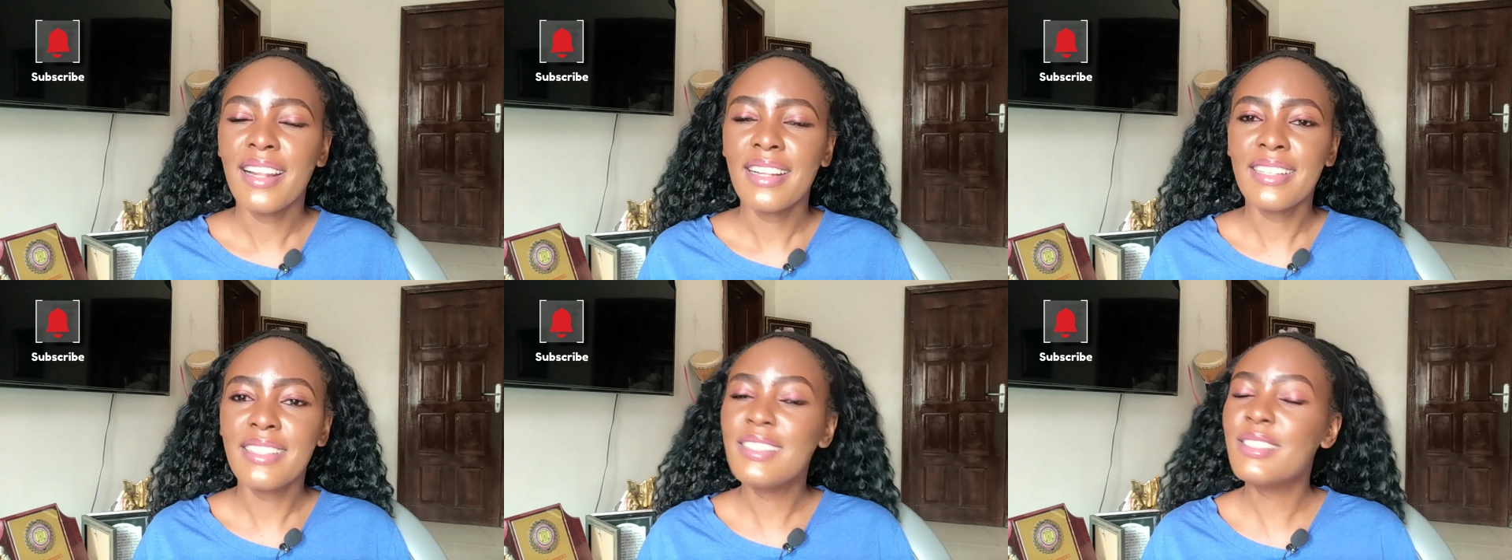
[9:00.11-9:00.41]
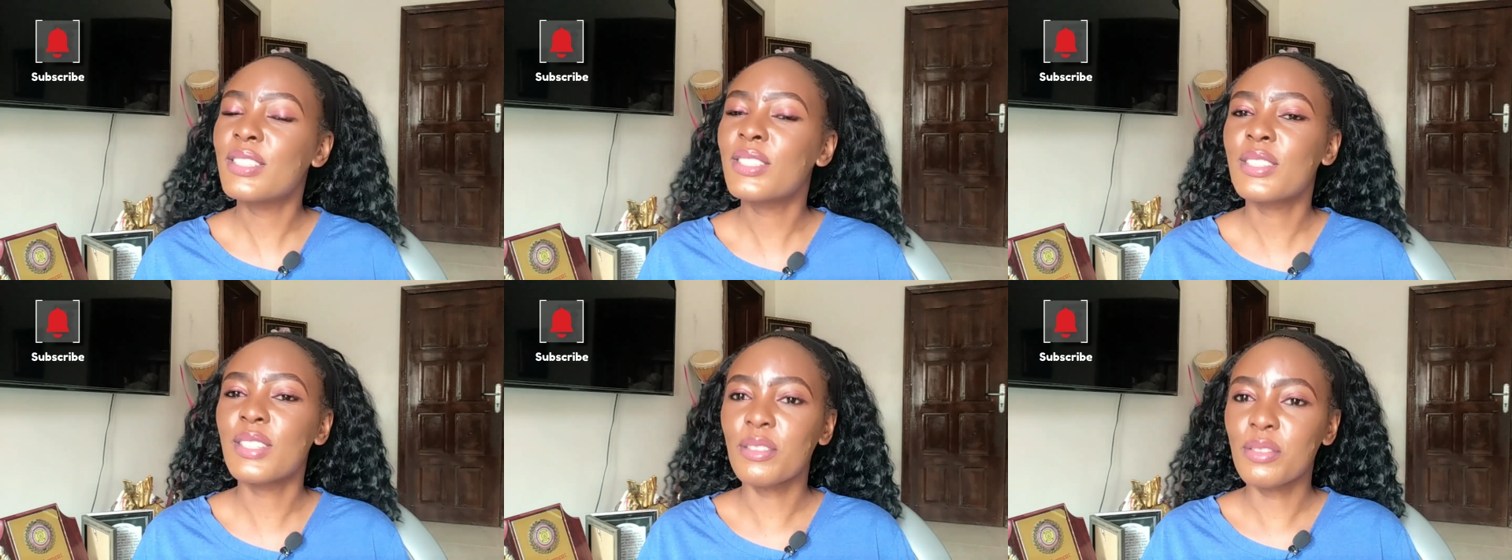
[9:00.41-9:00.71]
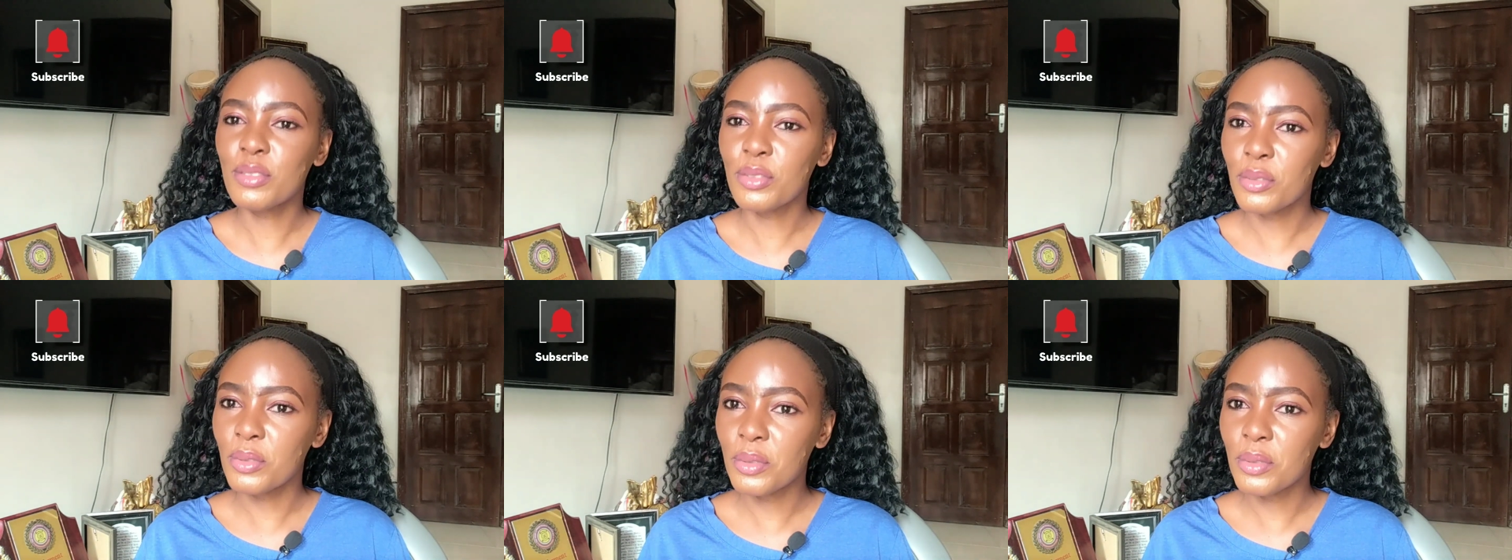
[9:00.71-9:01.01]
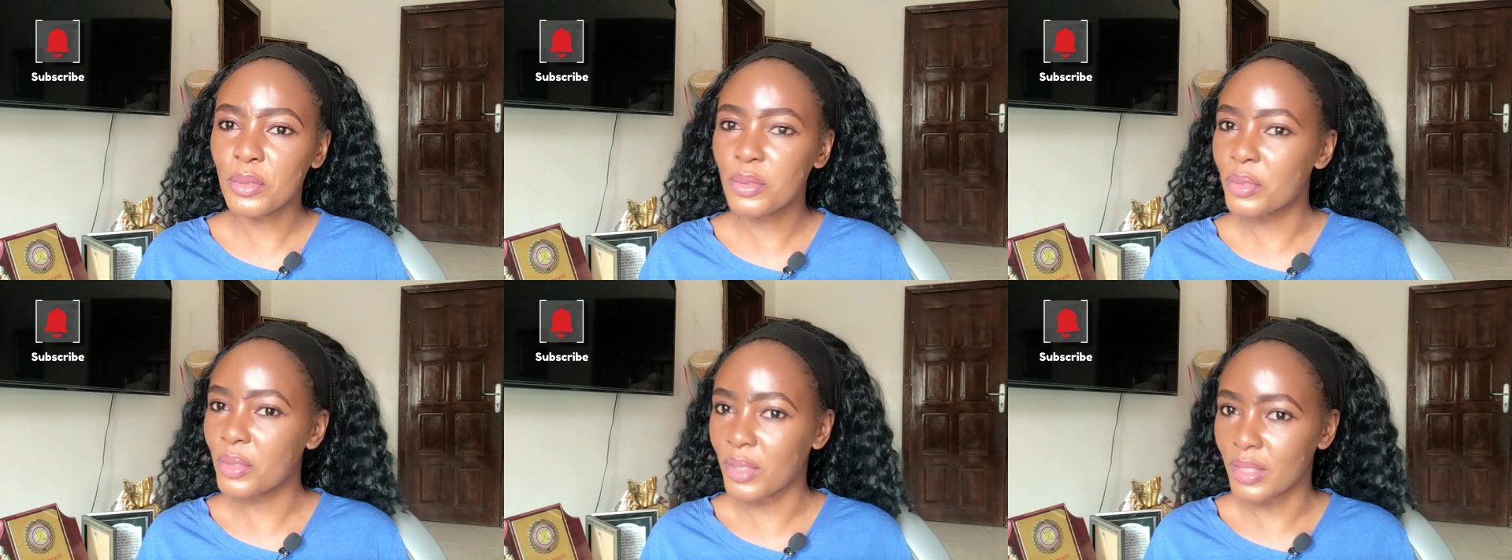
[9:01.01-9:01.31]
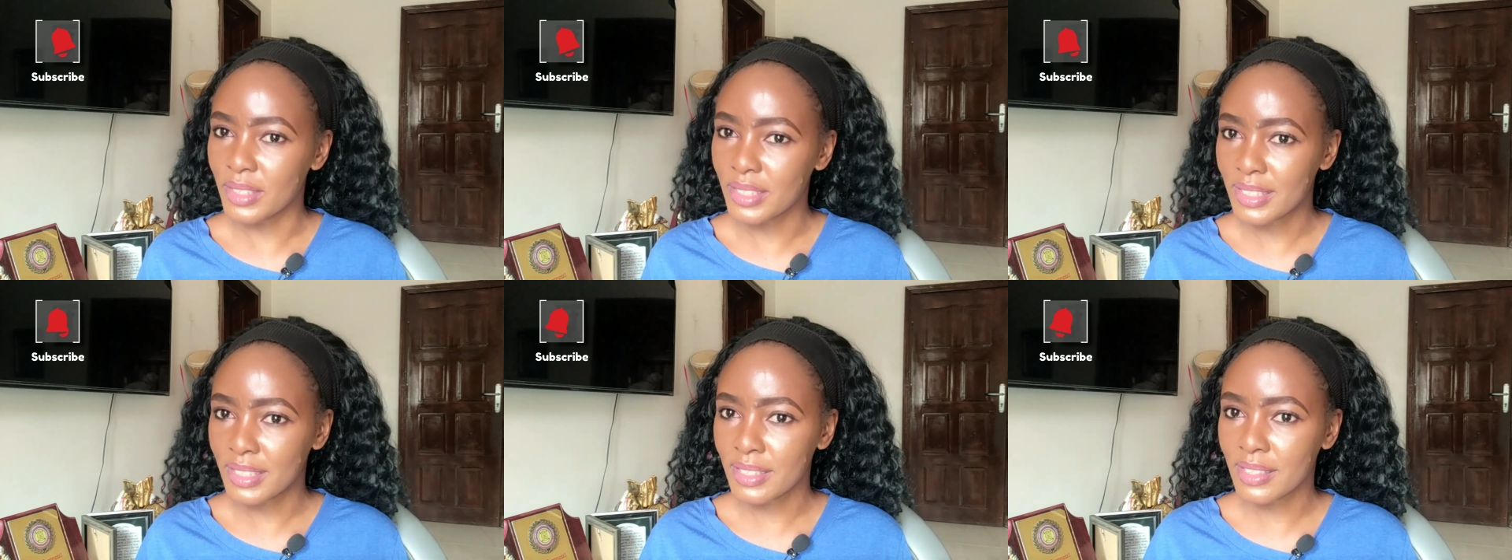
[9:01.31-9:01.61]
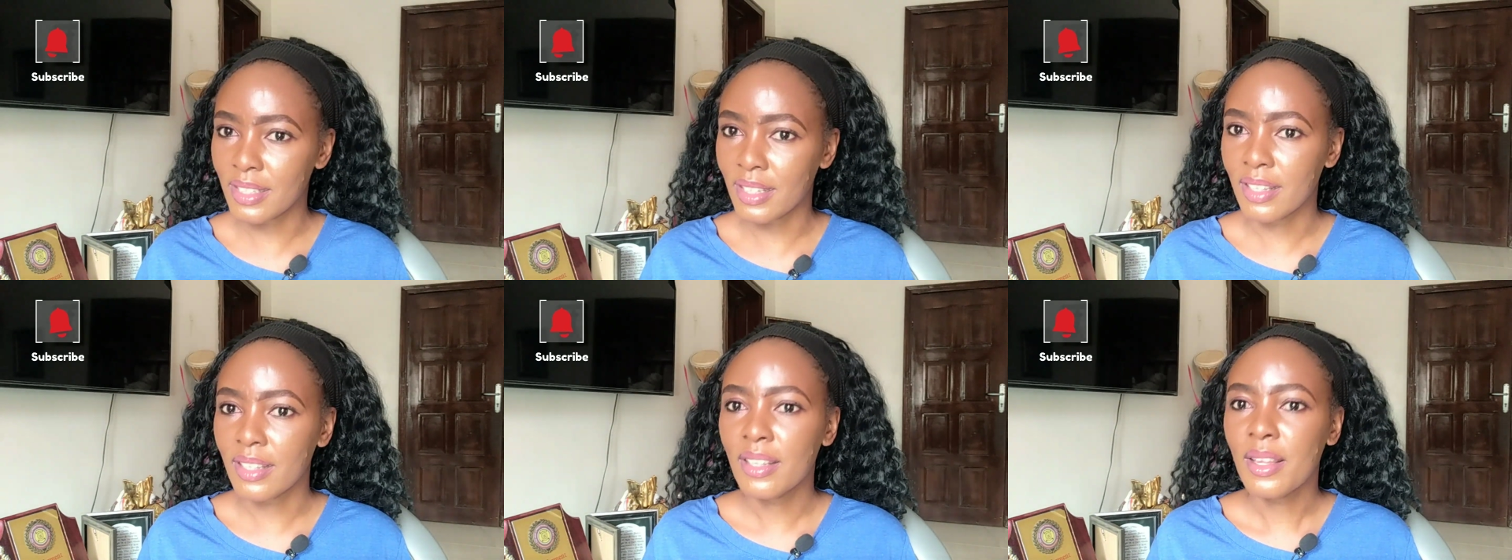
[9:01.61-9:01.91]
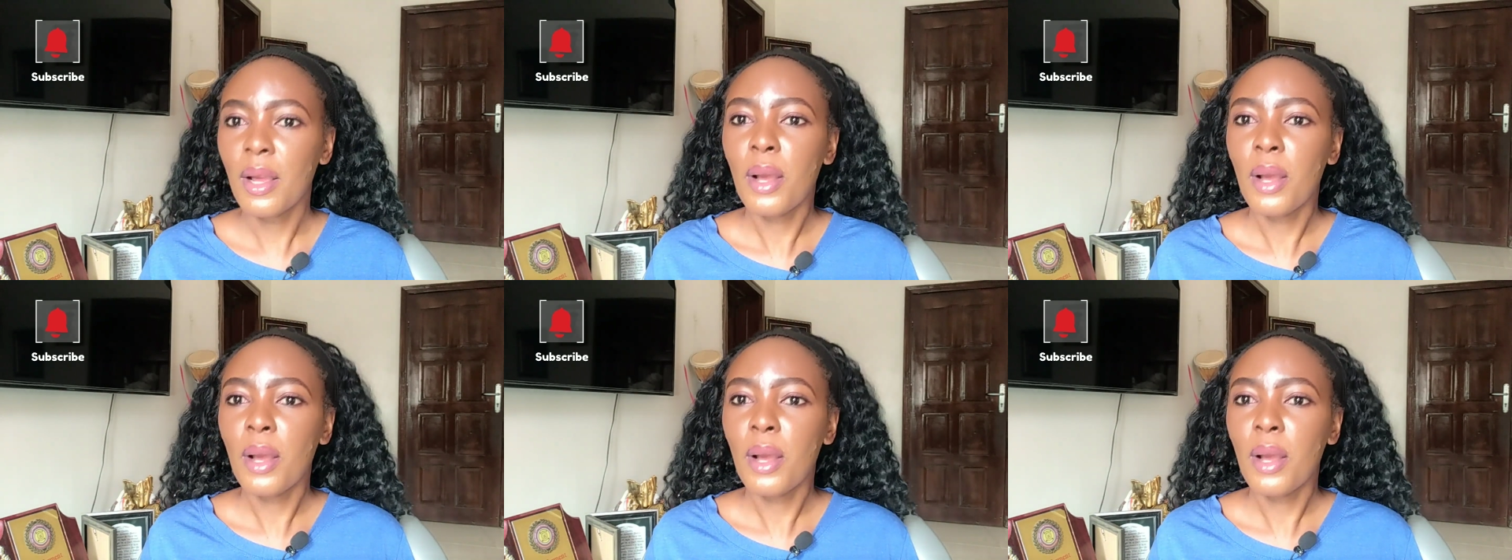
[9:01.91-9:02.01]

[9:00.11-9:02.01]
list of schools to consider.